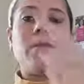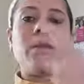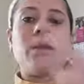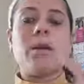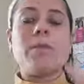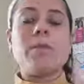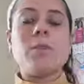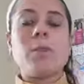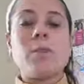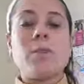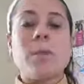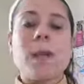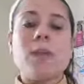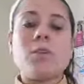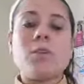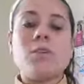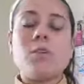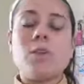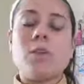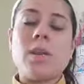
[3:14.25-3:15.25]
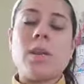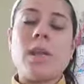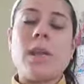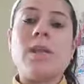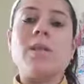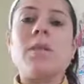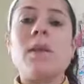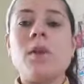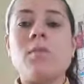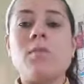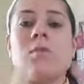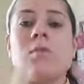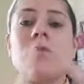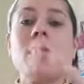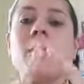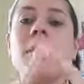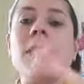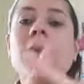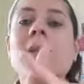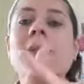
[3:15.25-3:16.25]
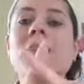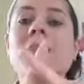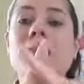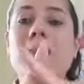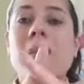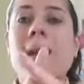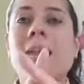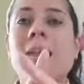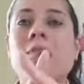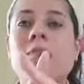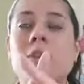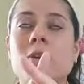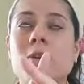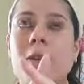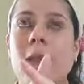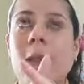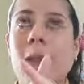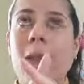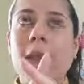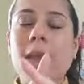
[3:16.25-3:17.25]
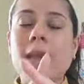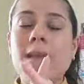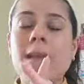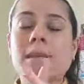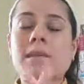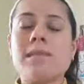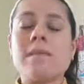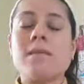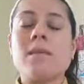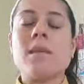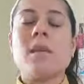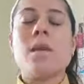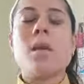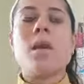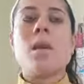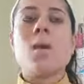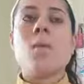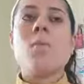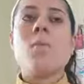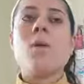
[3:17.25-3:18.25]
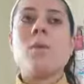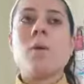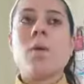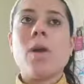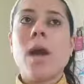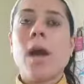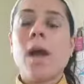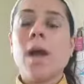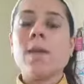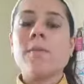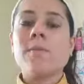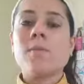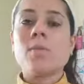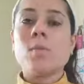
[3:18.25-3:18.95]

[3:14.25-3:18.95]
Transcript: other imaginary line down. So we're making an imaginary X with our eyes.